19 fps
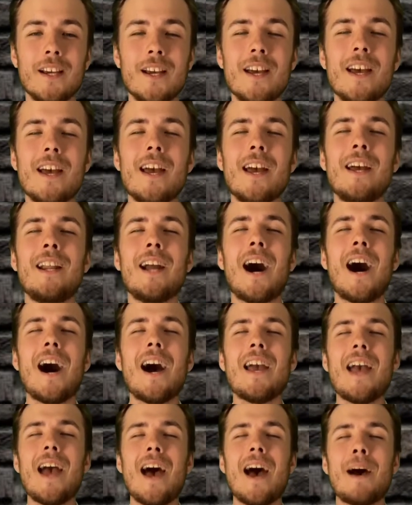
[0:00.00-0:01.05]
And
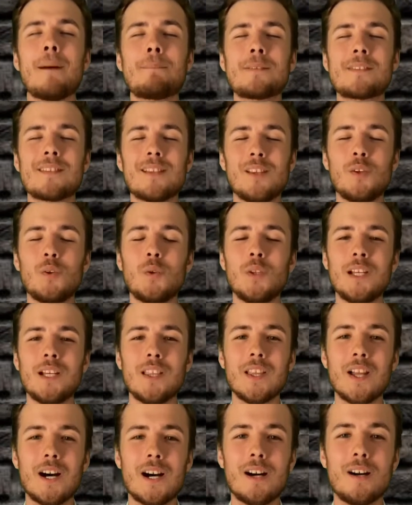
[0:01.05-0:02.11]
I absolutely
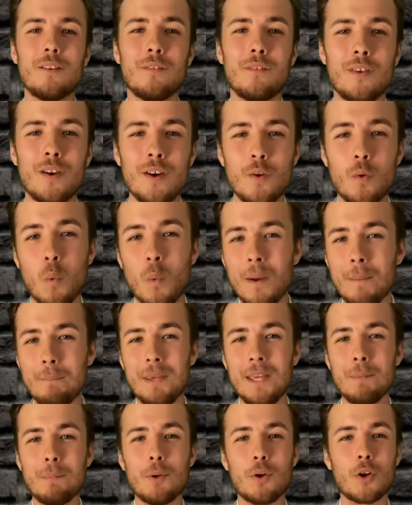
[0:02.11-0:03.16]
love when
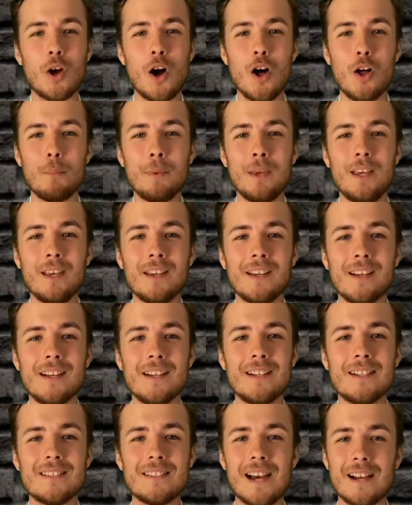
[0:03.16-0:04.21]
people call me,
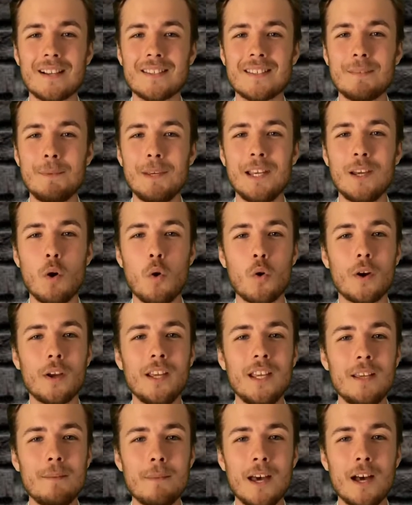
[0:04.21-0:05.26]
text me, or
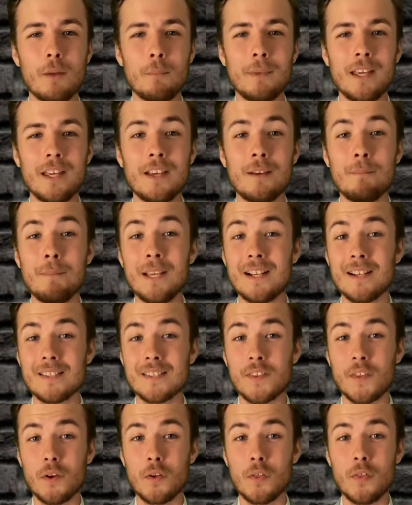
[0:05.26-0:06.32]
email me because
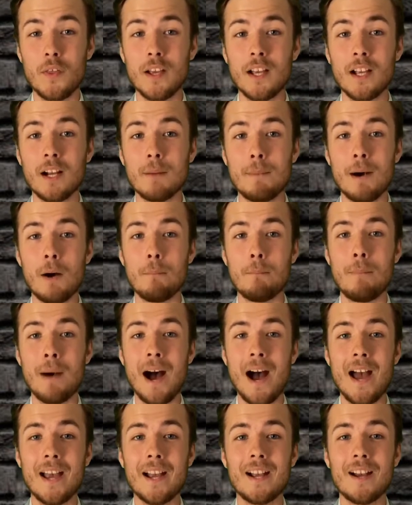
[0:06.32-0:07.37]
they're thinking about
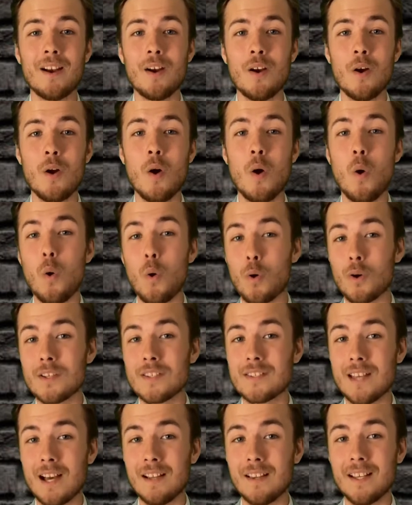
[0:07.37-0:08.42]
buying or
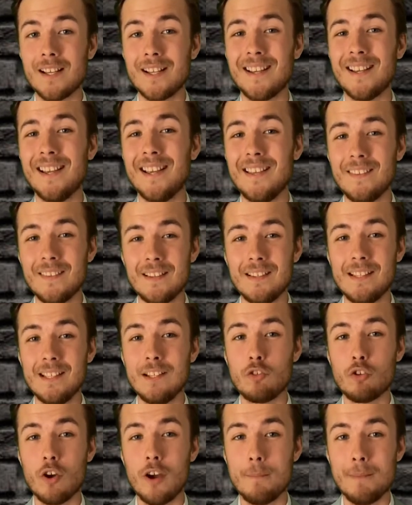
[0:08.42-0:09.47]
selling in the
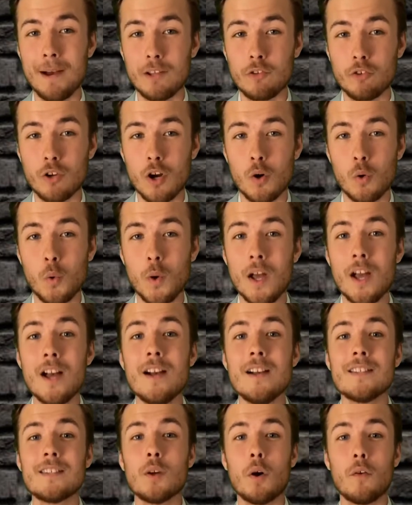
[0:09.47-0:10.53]
Detroit Metro.
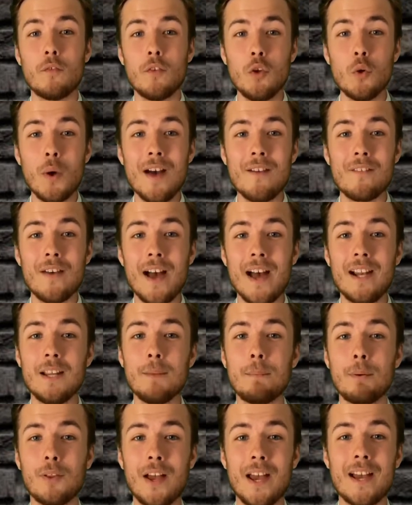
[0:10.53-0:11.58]
So if you have any
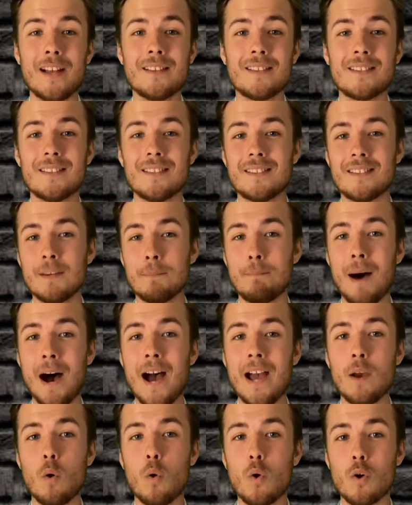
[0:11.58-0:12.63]
plans to
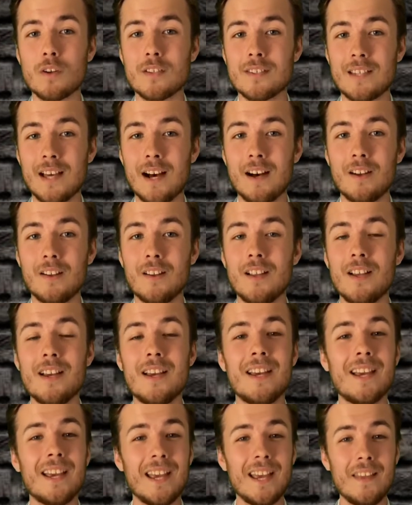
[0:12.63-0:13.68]
buy or sell
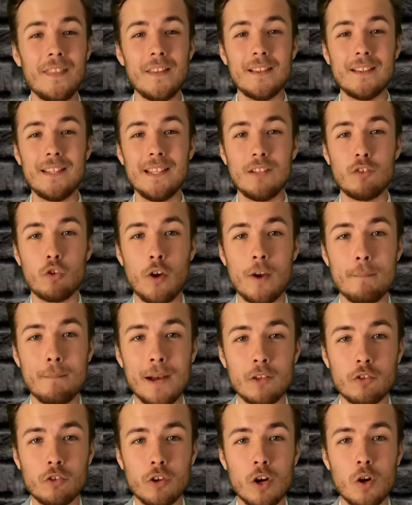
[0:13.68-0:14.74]
in the Detroit
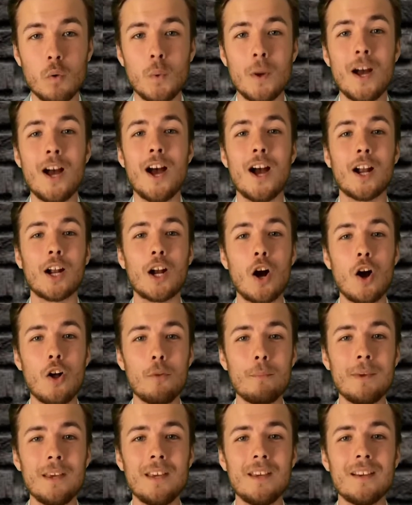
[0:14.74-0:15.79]
Metro, call
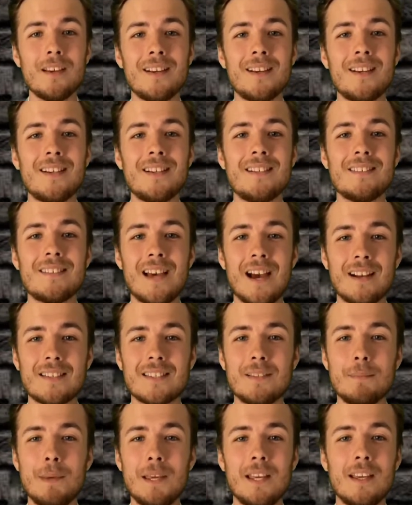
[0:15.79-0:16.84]
me, text
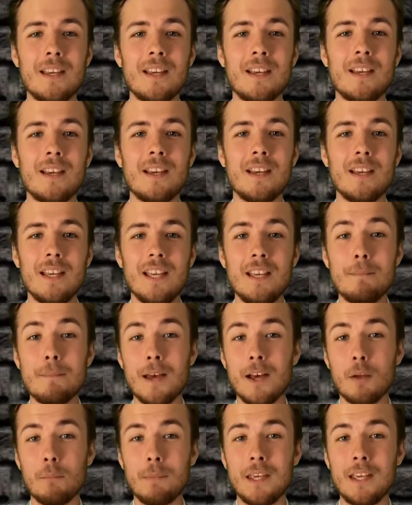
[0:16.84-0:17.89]
me,
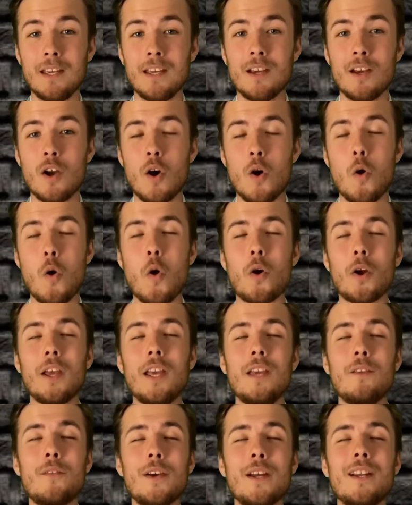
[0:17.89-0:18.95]
email me, or
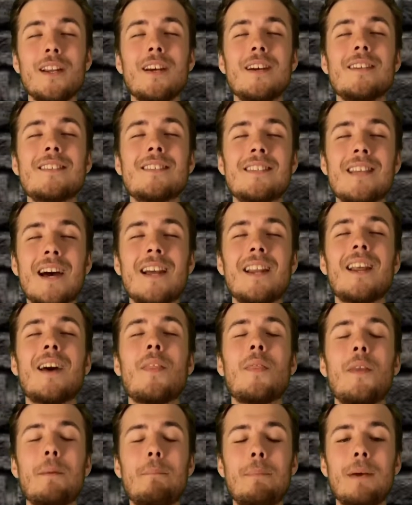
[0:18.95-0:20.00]
even send
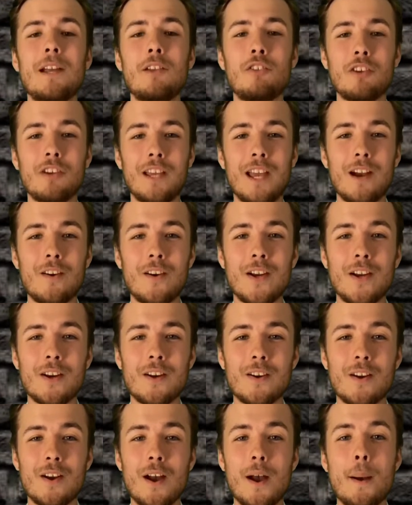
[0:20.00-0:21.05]
the pigeon
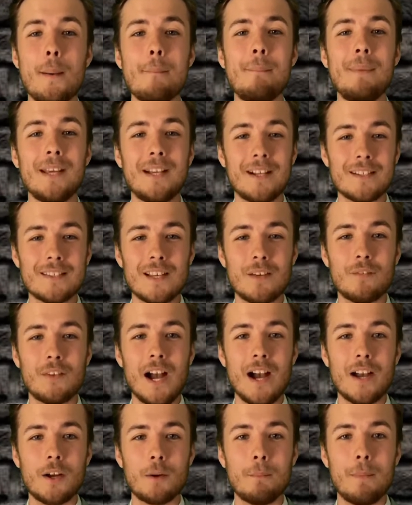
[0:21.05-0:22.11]
carrier because I've
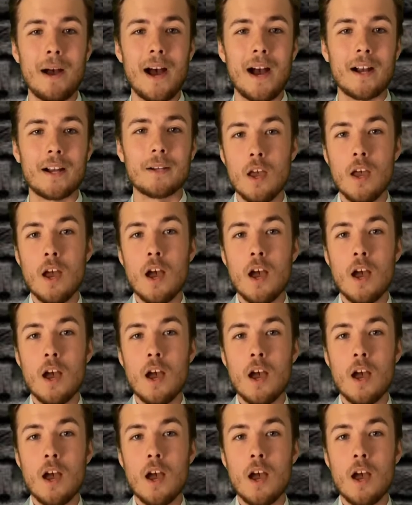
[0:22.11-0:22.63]
got your back.